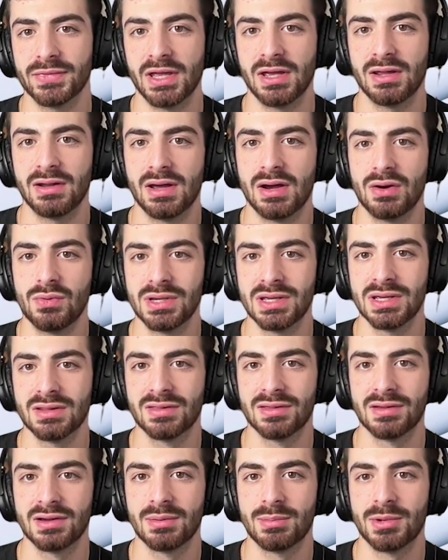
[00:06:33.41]
And now we can
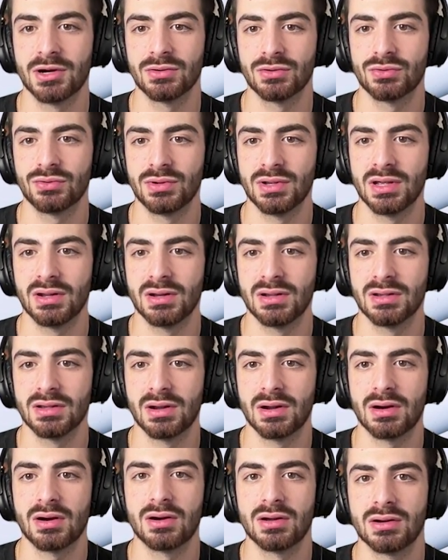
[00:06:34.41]
think about creating
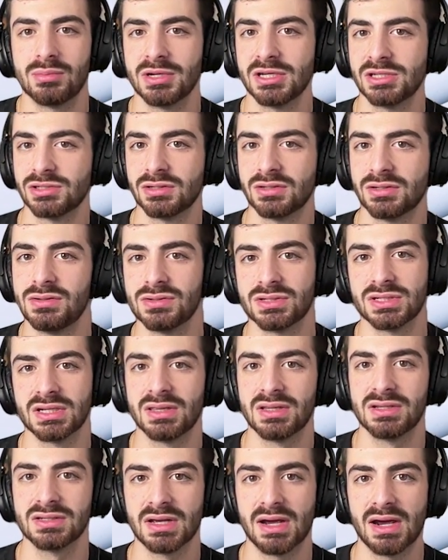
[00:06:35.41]
an automation using
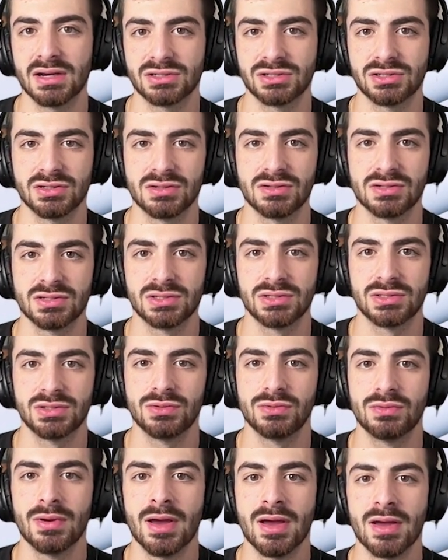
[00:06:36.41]
these actions
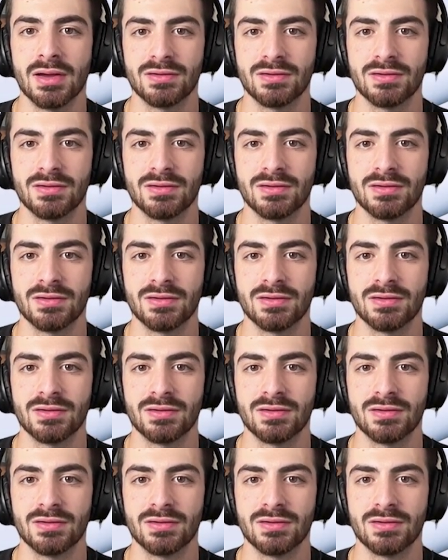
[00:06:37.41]
to